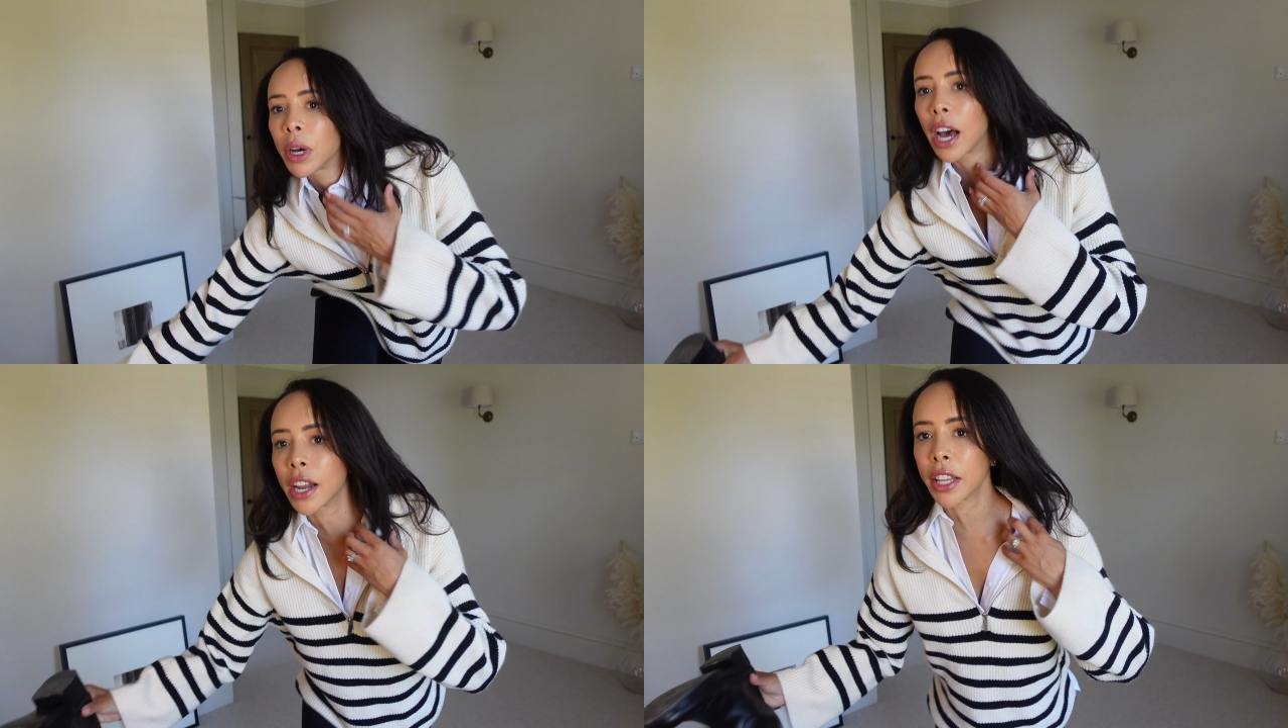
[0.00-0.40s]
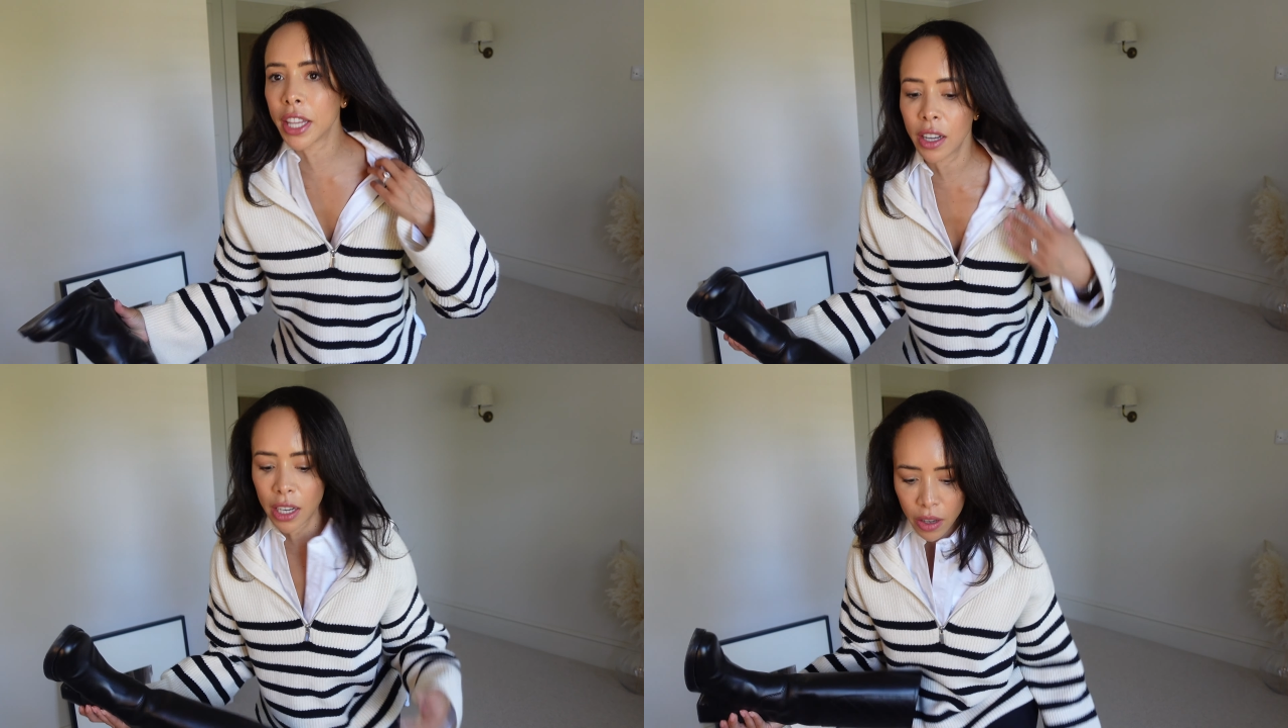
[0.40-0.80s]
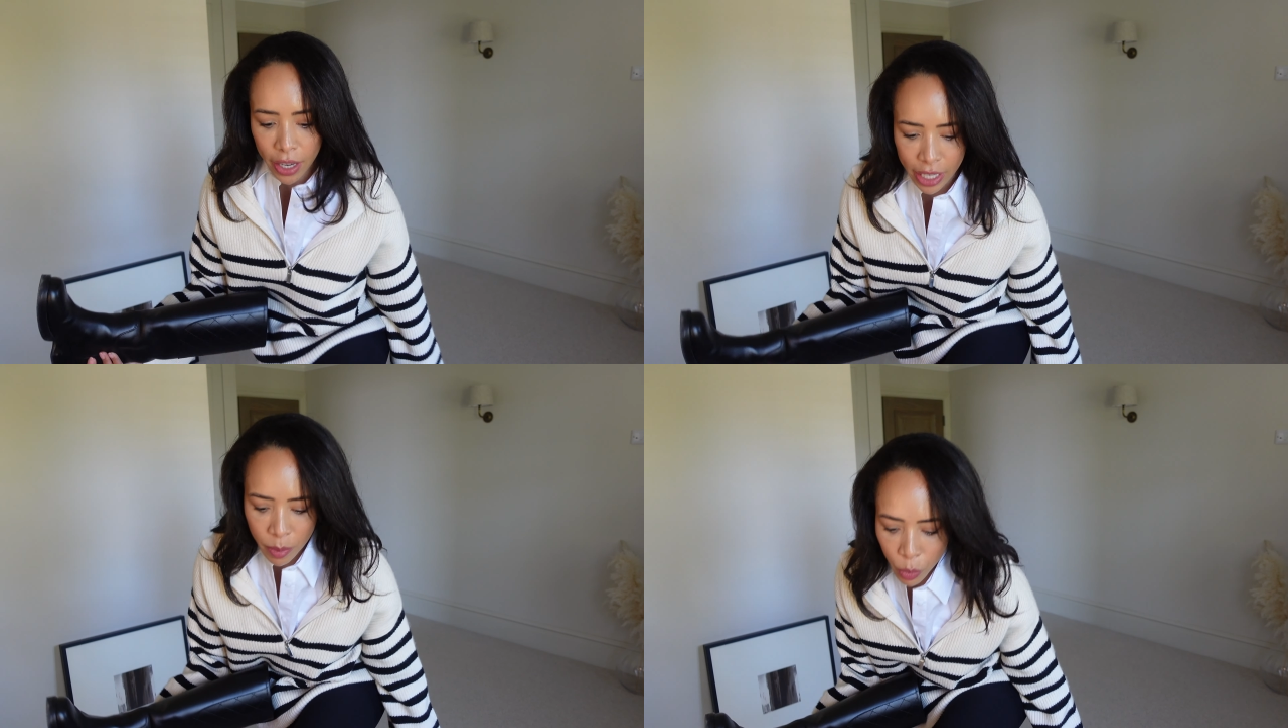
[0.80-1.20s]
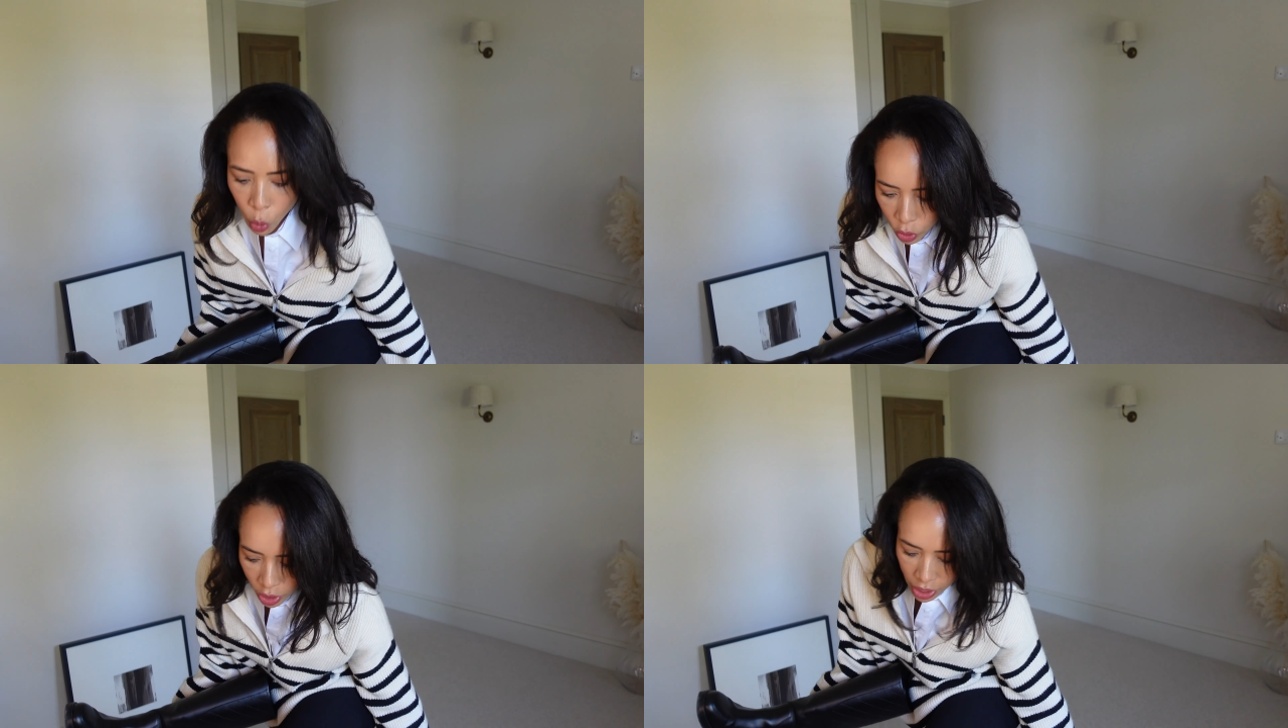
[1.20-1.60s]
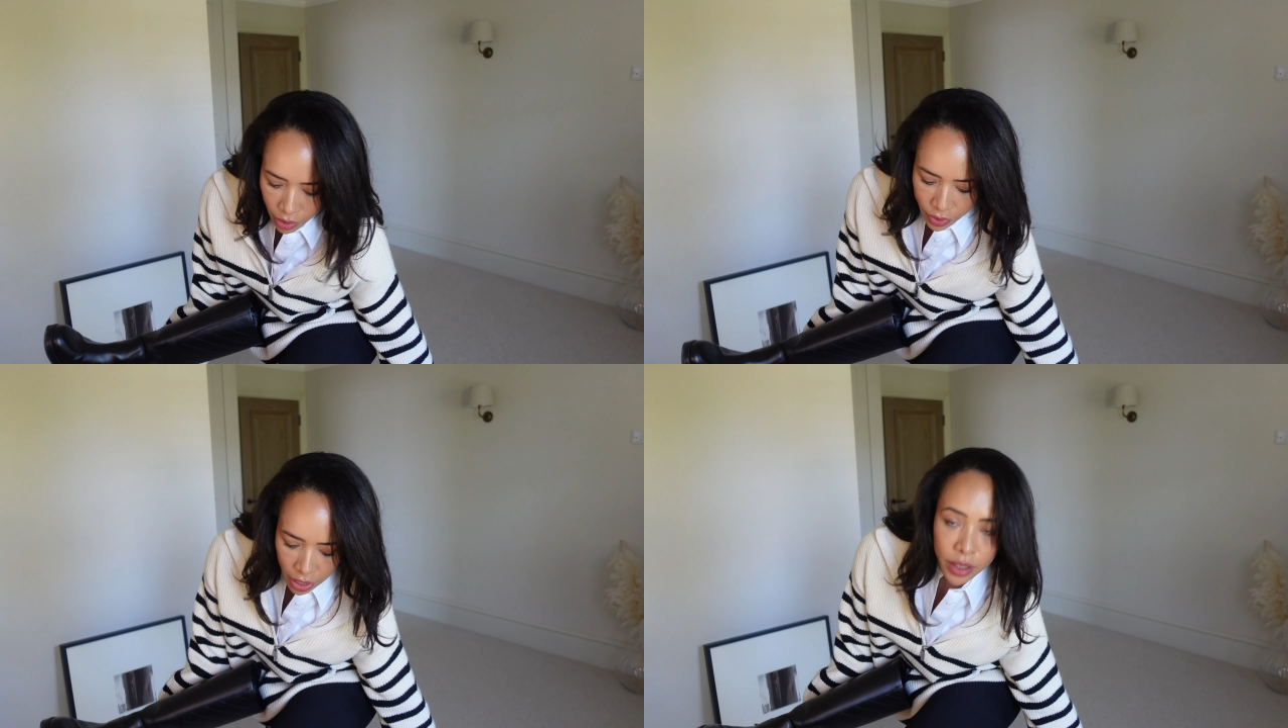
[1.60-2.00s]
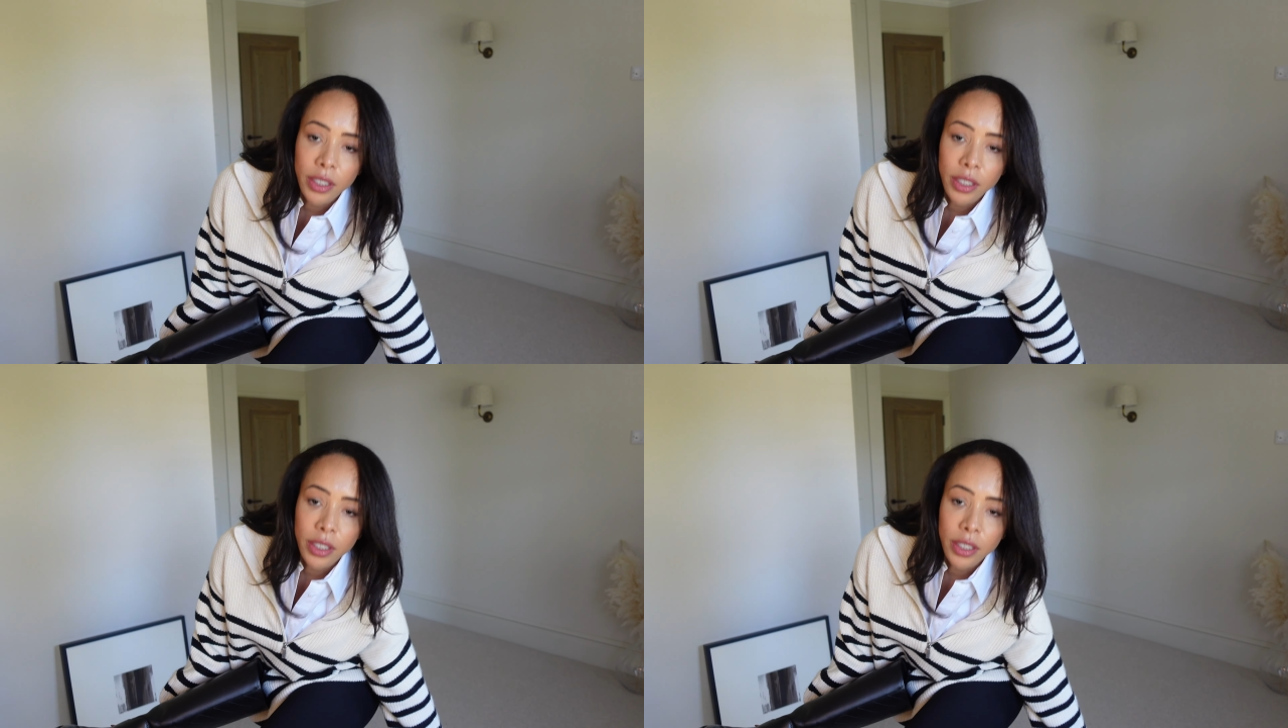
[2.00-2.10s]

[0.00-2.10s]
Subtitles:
and I think I like it more than the other.